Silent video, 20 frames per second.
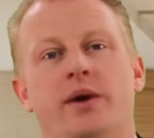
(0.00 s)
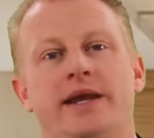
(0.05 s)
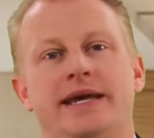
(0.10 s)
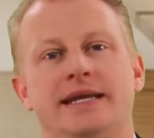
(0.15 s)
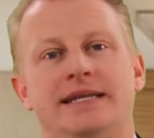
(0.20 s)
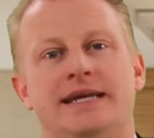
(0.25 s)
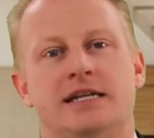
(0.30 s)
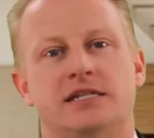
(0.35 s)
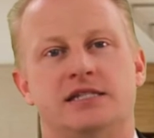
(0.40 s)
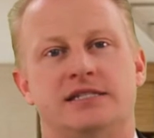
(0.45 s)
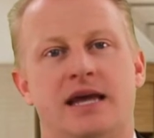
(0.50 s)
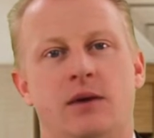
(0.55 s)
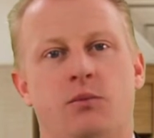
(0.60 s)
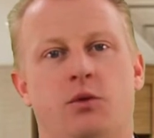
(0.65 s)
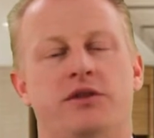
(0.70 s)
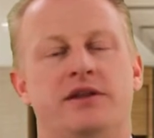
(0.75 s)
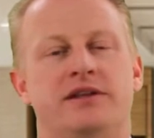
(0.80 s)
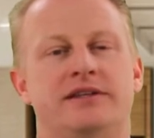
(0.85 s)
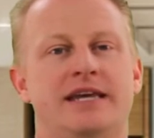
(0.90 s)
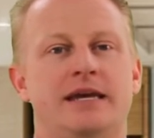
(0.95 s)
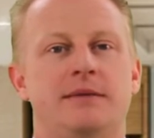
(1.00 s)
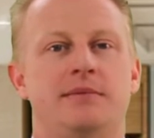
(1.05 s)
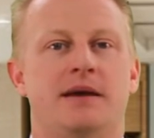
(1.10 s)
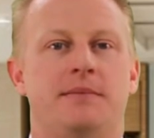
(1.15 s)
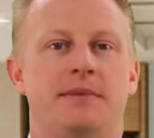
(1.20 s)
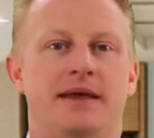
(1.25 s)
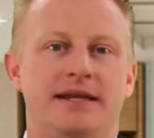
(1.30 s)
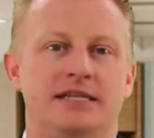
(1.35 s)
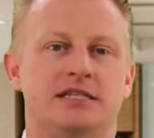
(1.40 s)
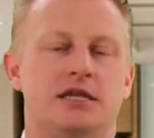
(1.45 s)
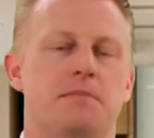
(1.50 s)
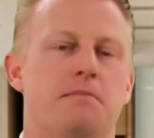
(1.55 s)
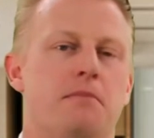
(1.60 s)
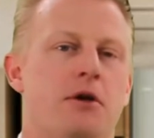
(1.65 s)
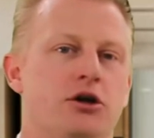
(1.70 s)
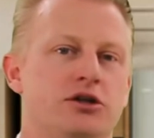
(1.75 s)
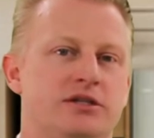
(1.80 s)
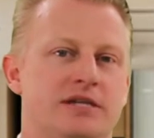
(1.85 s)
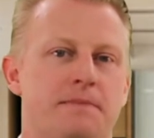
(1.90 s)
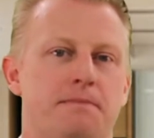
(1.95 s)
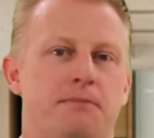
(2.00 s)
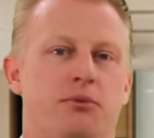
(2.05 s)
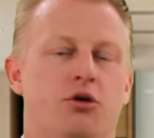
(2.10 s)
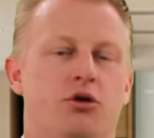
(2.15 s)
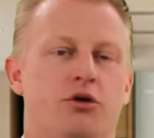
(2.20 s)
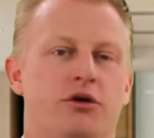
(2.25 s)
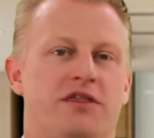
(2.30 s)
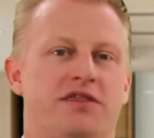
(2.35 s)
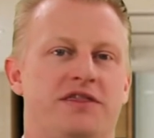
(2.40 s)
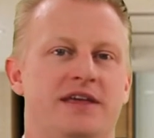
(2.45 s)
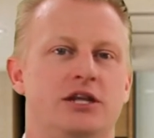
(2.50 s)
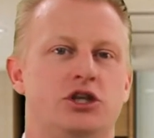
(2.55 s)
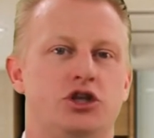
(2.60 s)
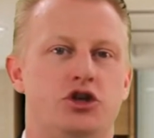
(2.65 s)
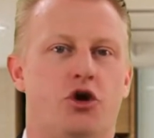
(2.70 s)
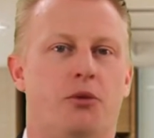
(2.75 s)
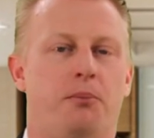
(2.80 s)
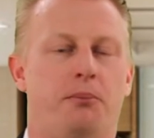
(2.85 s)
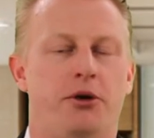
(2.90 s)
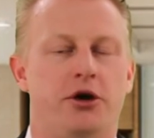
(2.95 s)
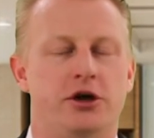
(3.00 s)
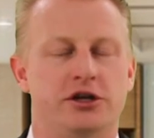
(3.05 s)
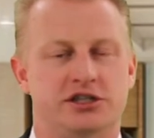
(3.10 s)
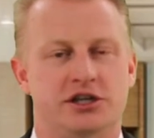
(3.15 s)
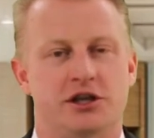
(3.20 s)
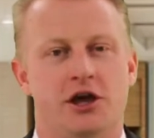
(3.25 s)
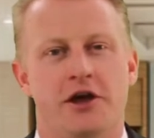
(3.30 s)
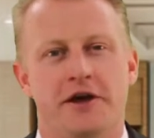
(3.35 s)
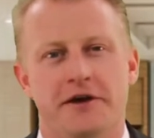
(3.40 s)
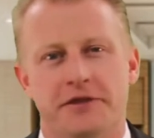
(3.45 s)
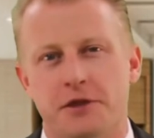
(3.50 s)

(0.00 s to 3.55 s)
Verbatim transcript: we need to understand what the DBM, is. it's the most important thing to your person.